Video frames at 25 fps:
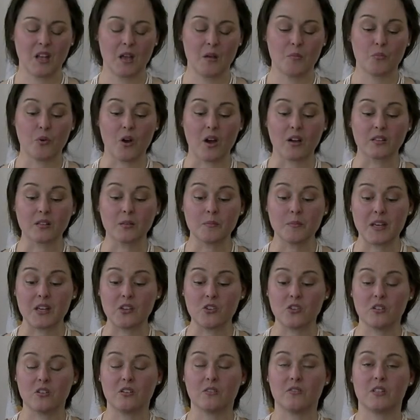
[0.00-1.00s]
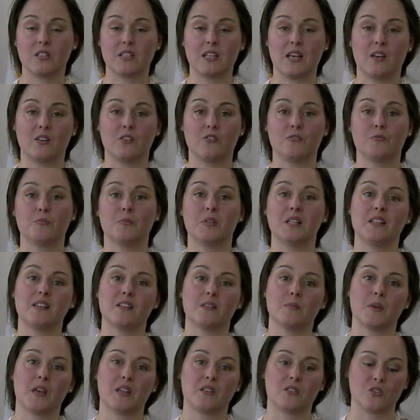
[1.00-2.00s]
Proclamation of the Town of
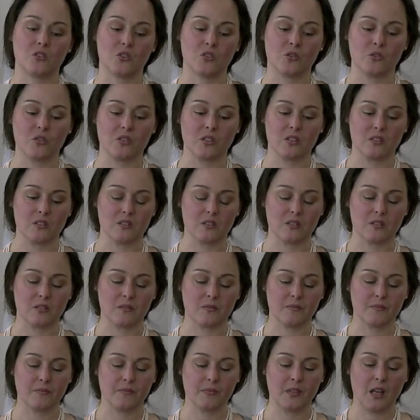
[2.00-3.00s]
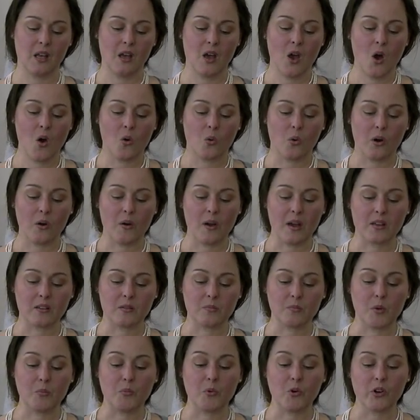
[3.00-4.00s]
Millis, Massachusetts. Whereas
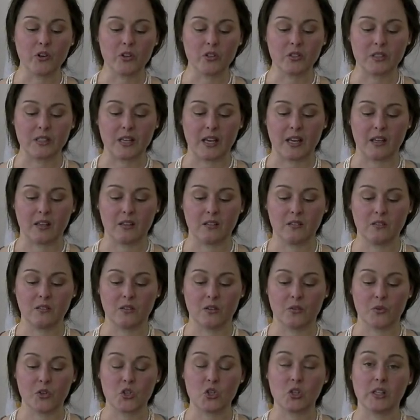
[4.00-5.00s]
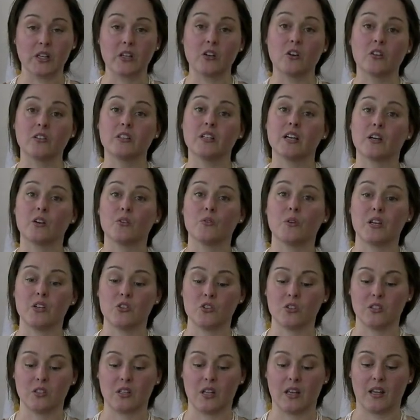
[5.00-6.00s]
Memorial Day, originally called
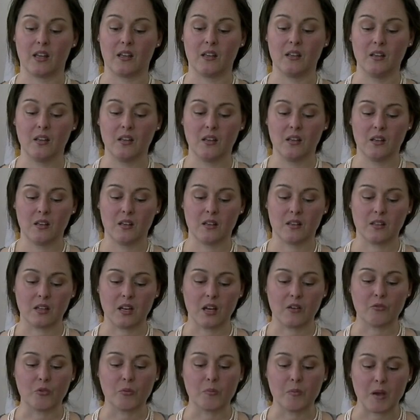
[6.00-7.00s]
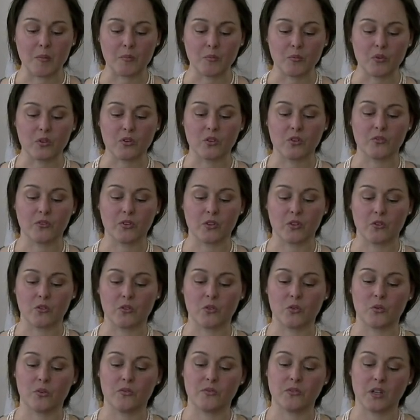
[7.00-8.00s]
Decoration Day, is a day of remembrance for
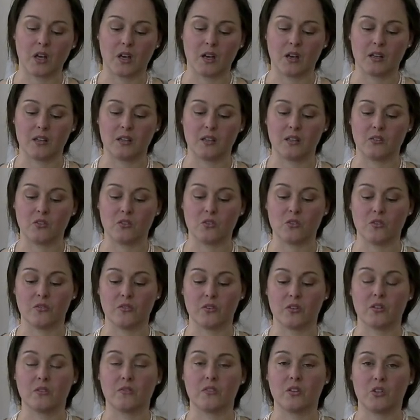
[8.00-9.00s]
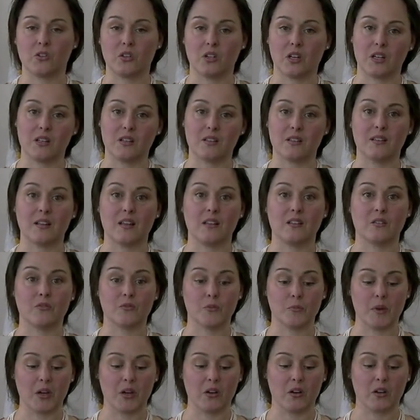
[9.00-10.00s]
those who have died in service of the United States of
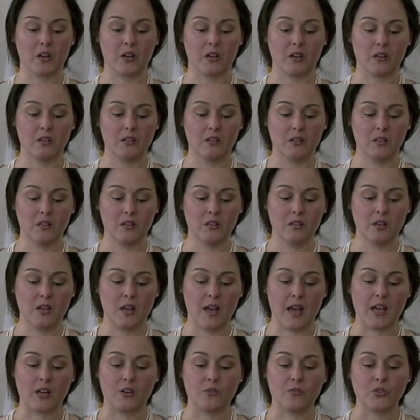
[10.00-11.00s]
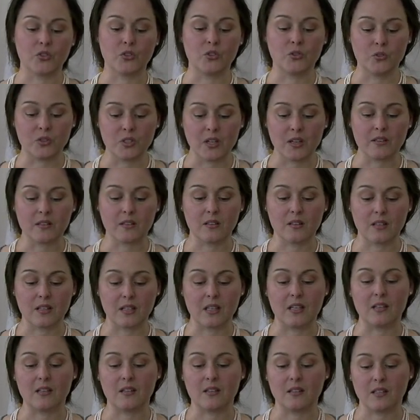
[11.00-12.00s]
America, and over 24
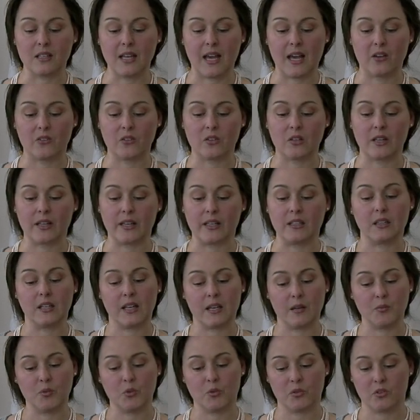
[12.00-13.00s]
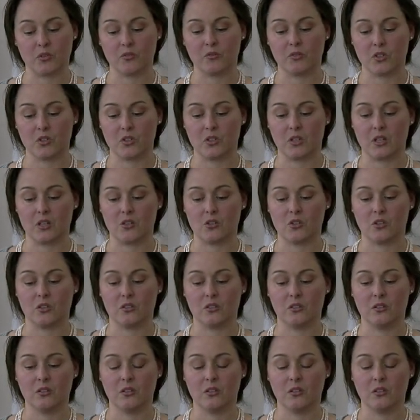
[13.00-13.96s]
cities and towns lay claim to its origination,